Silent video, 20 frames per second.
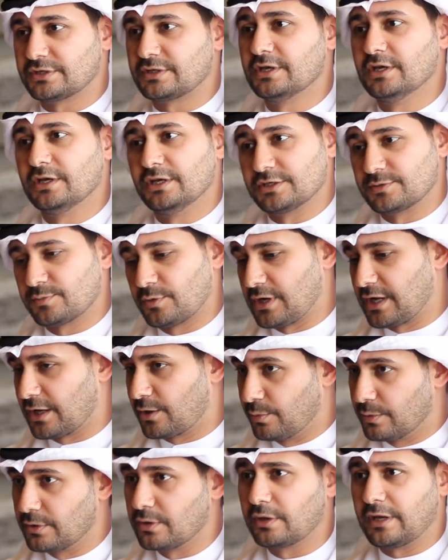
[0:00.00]
it. It's more
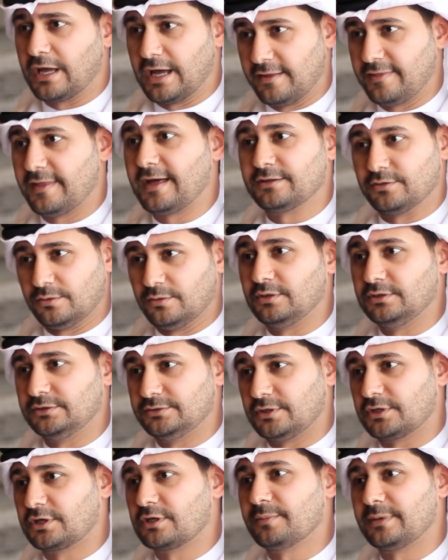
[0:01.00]
like we look at that old
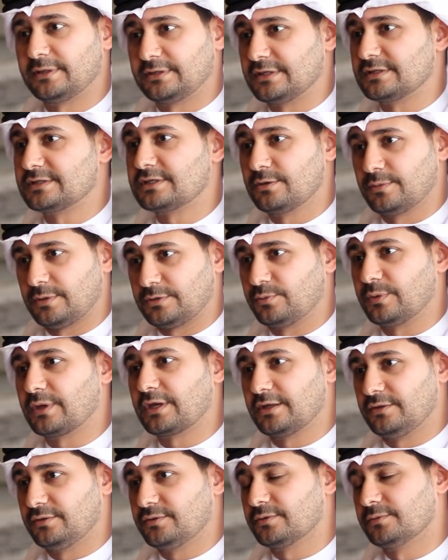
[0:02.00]
document and see what we
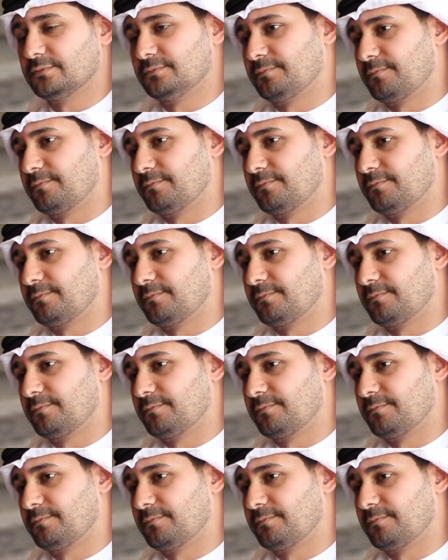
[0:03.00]
can do.